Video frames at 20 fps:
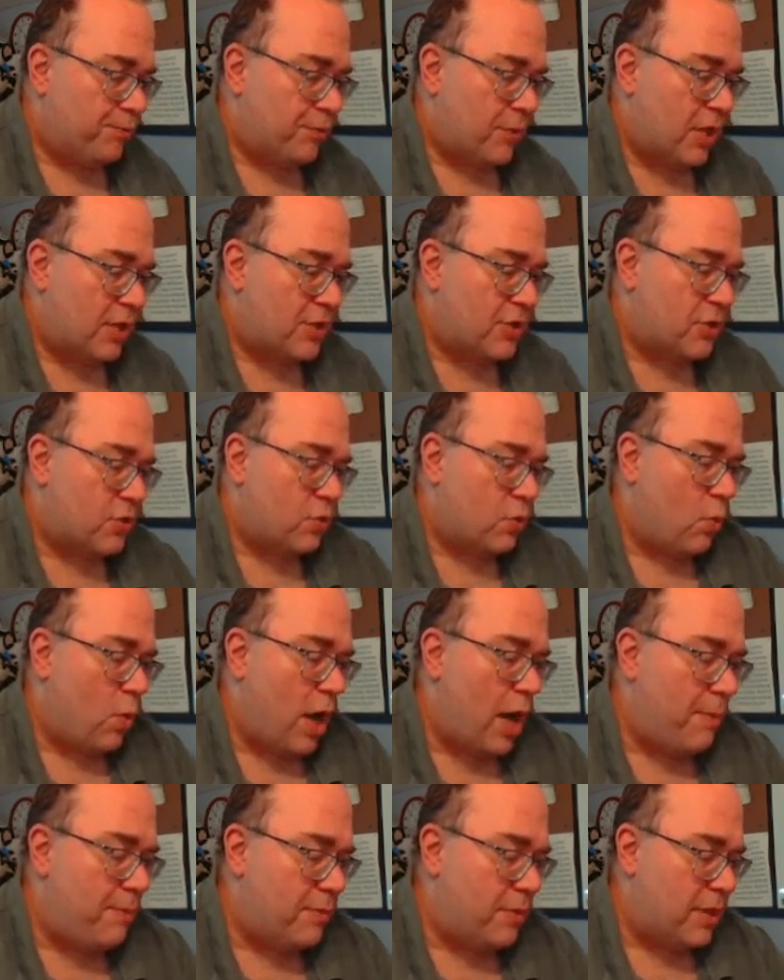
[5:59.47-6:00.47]

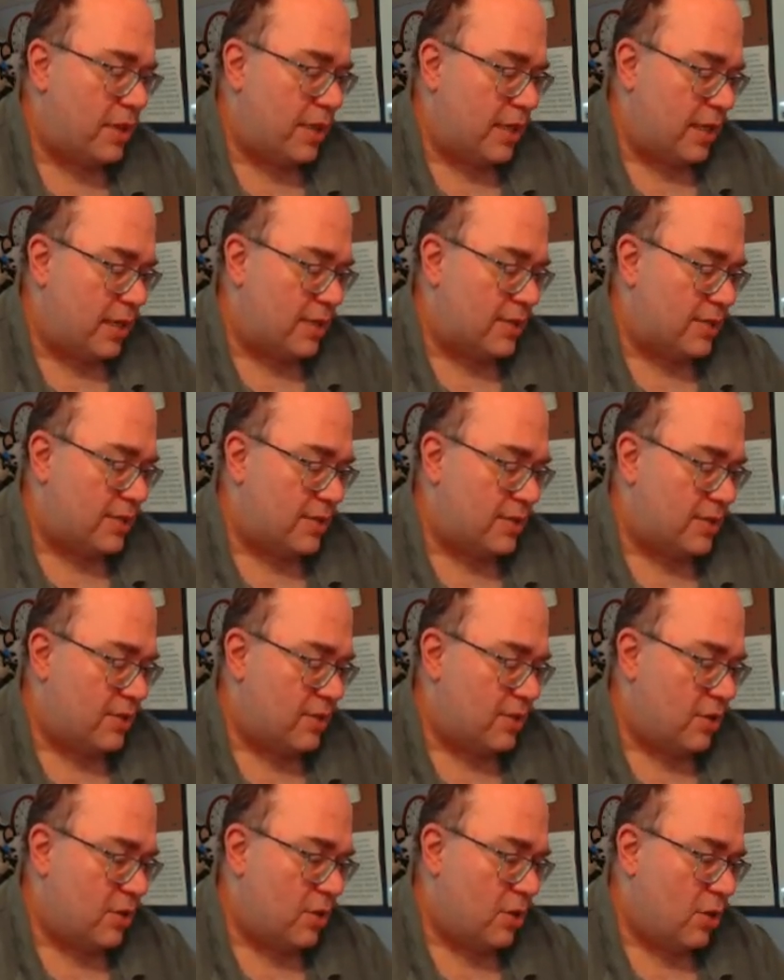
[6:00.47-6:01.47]
swap this
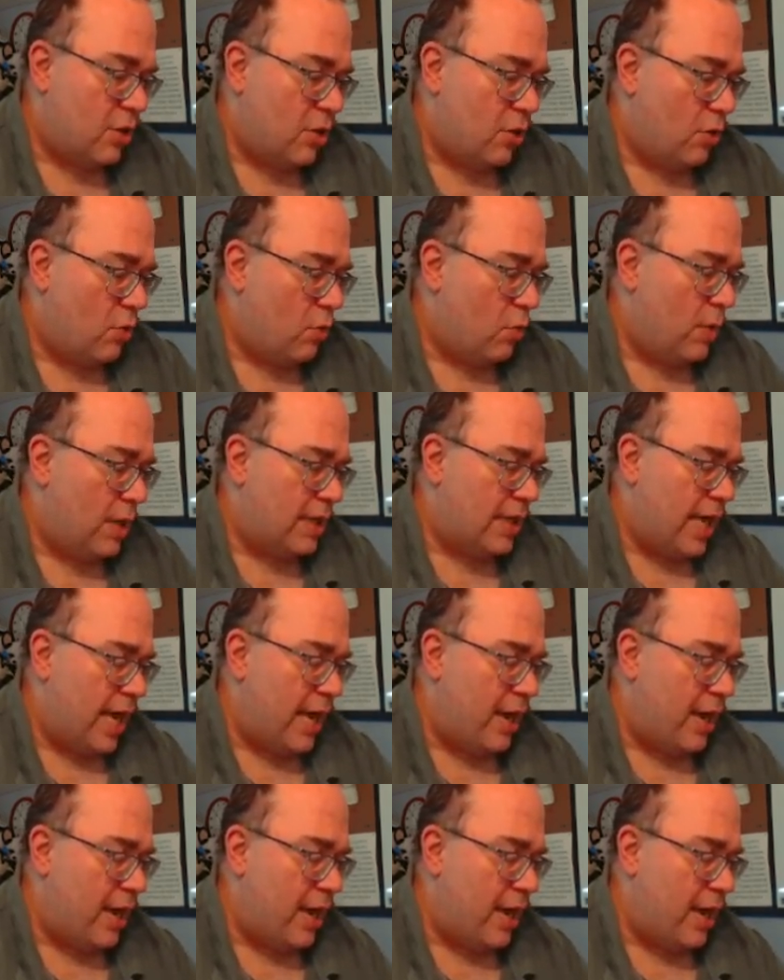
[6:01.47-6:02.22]
with a